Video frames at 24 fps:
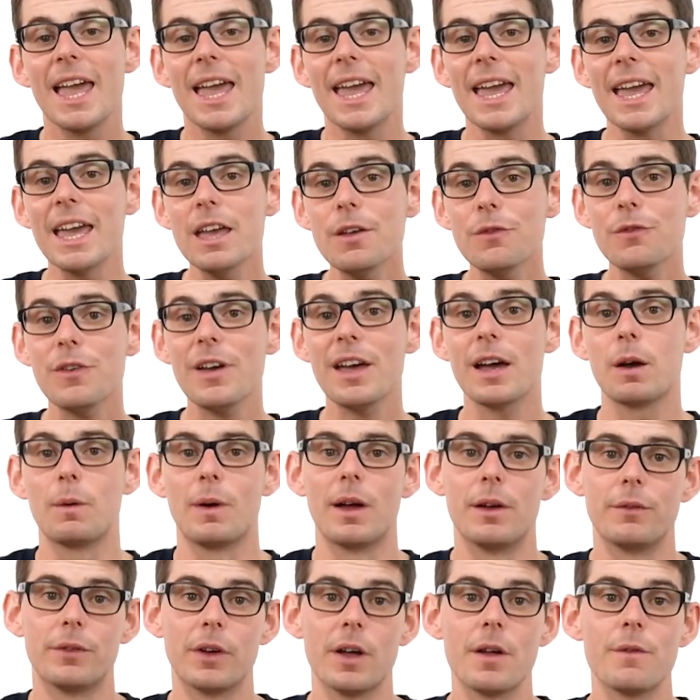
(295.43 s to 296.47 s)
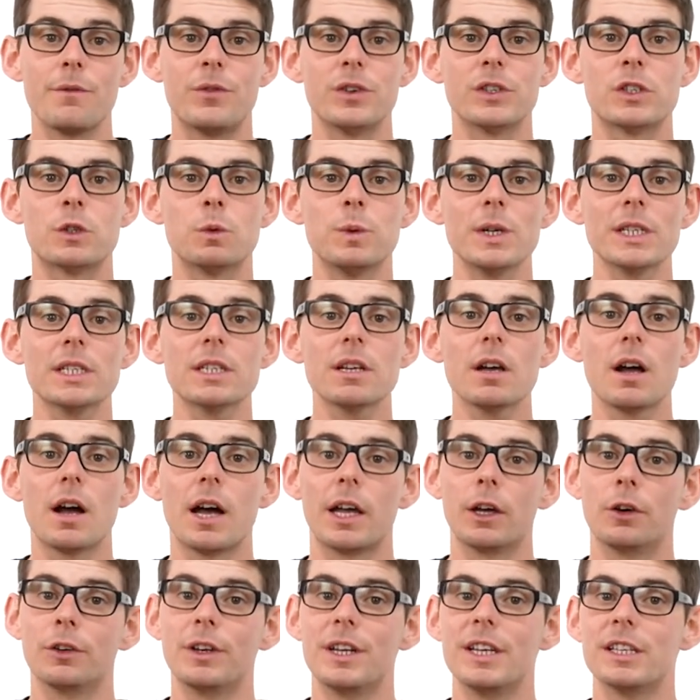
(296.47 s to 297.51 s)
If, however, the zwitter
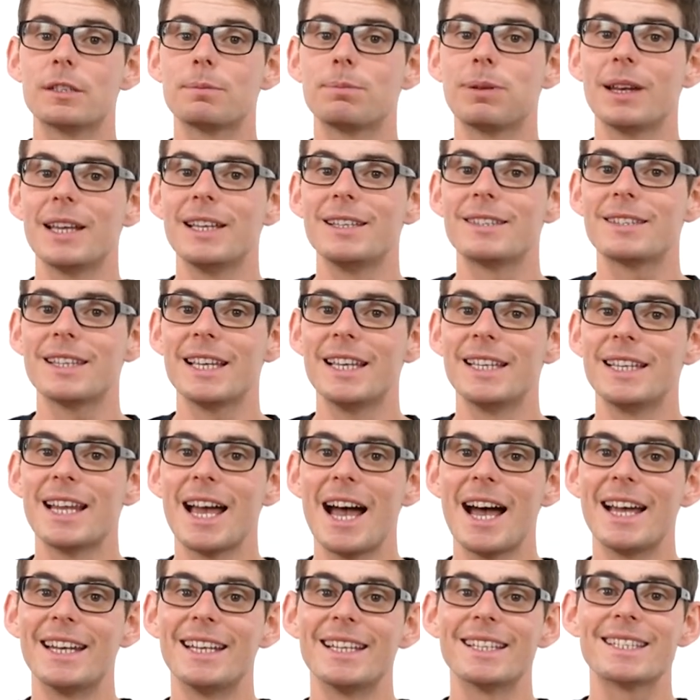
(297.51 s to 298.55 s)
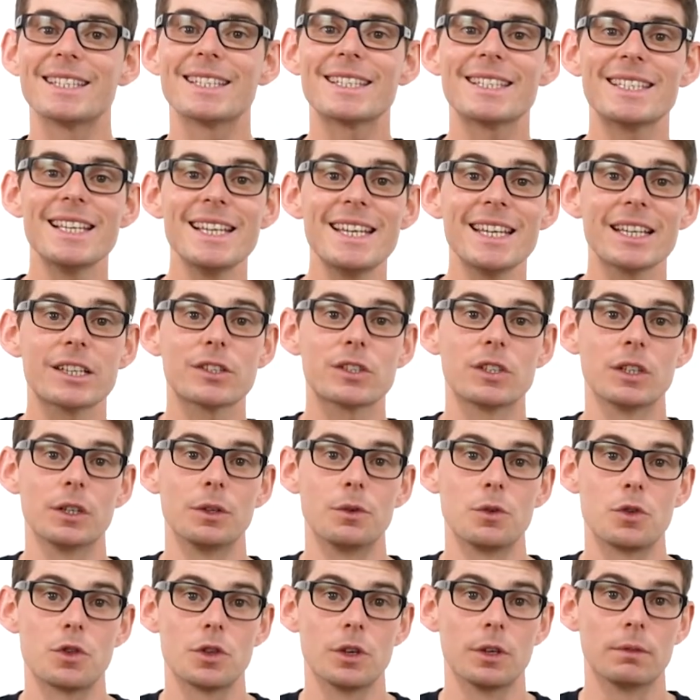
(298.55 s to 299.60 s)
ion is placed in an acidic
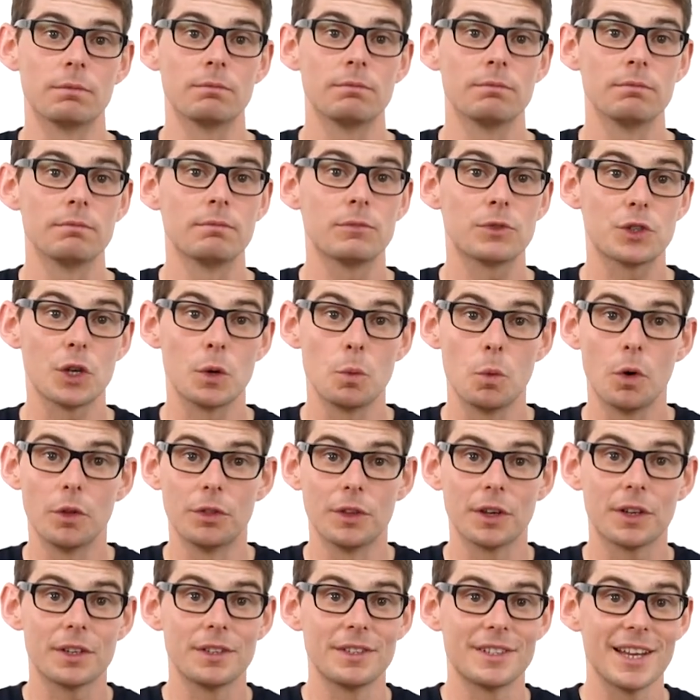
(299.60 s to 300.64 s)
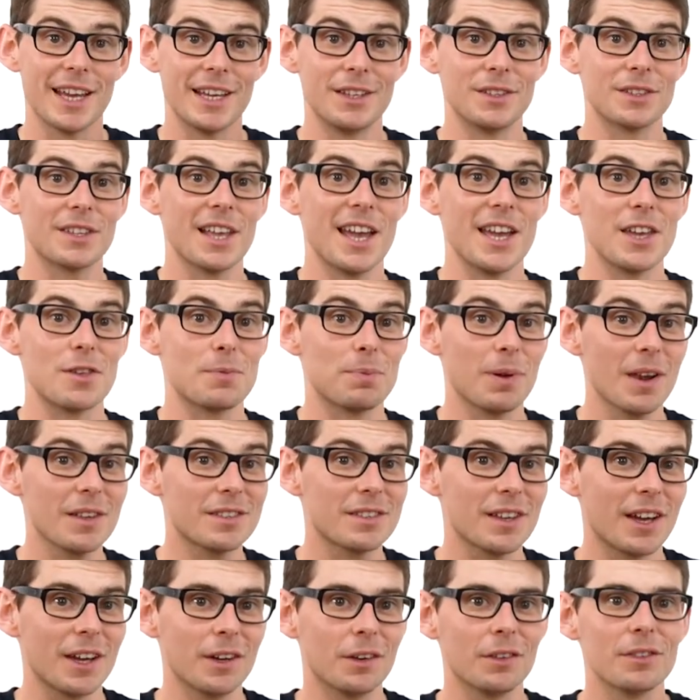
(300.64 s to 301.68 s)
solution, so one that contains H plus
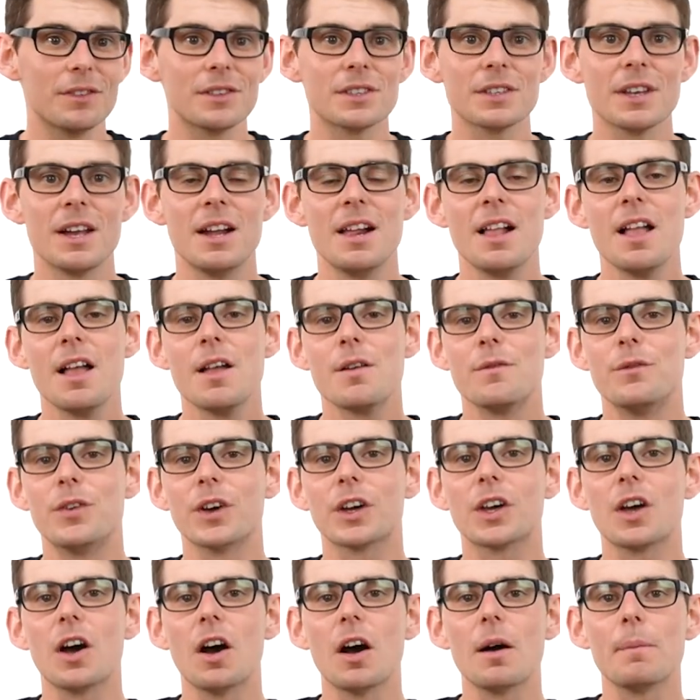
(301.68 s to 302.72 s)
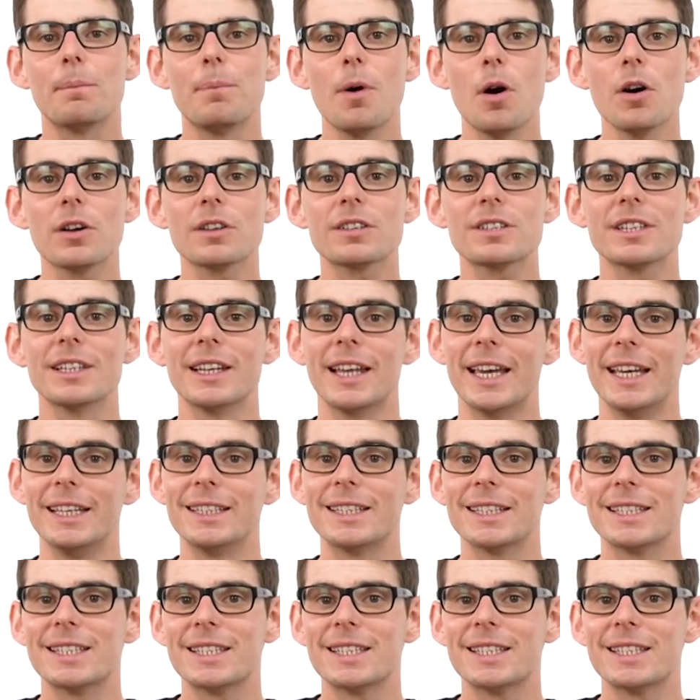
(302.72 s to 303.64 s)
ions, the carboxylate